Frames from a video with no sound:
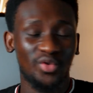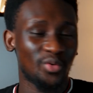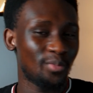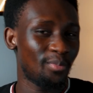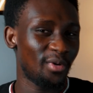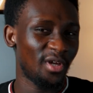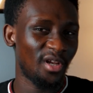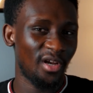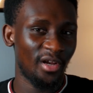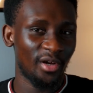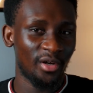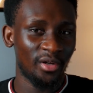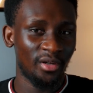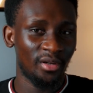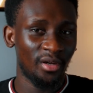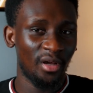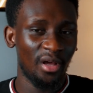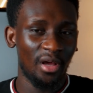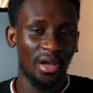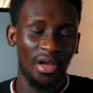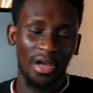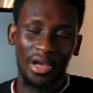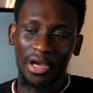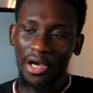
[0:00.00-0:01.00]
billion.
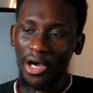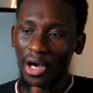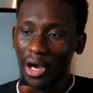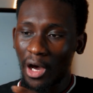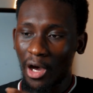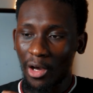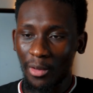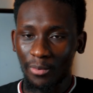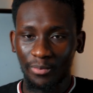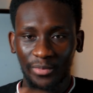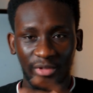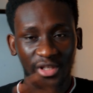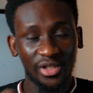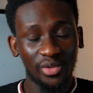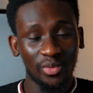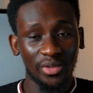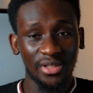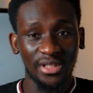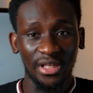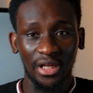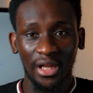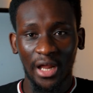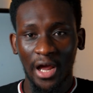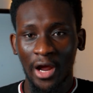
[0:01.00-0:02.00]
This was
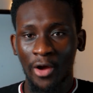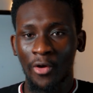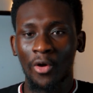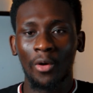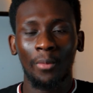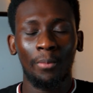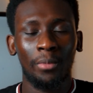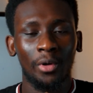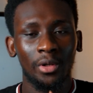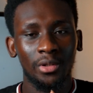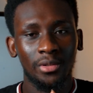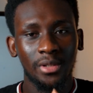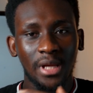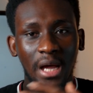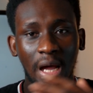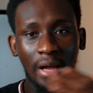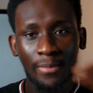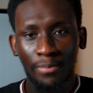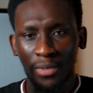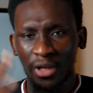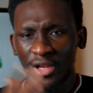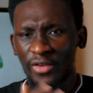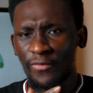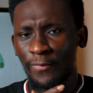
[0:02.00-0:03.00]
an error, but I
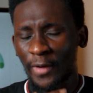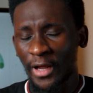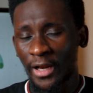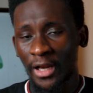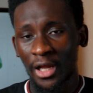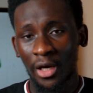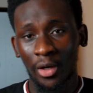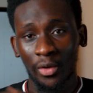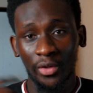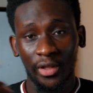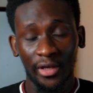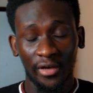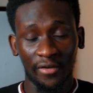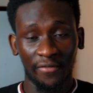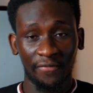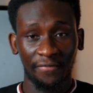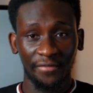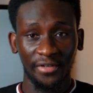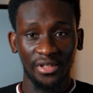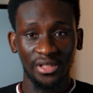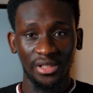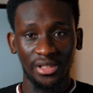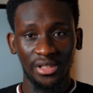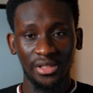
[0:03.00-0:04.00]
believe by now they have
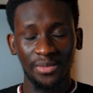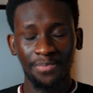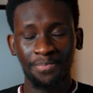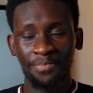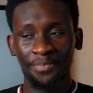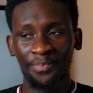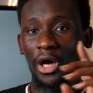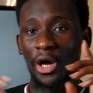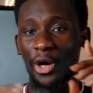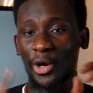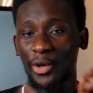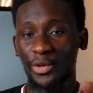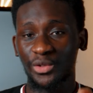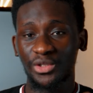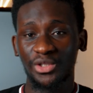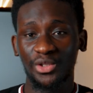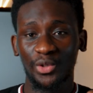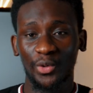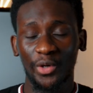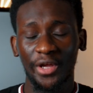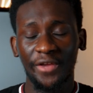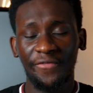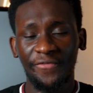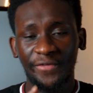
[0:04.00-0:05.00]
fixed it. Also,
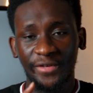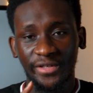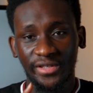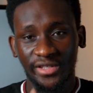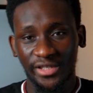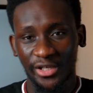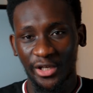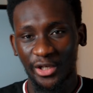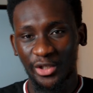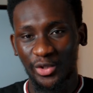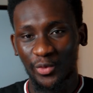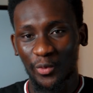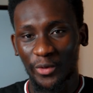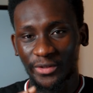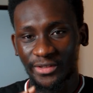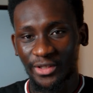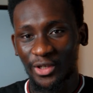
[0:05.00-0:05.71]
if you search what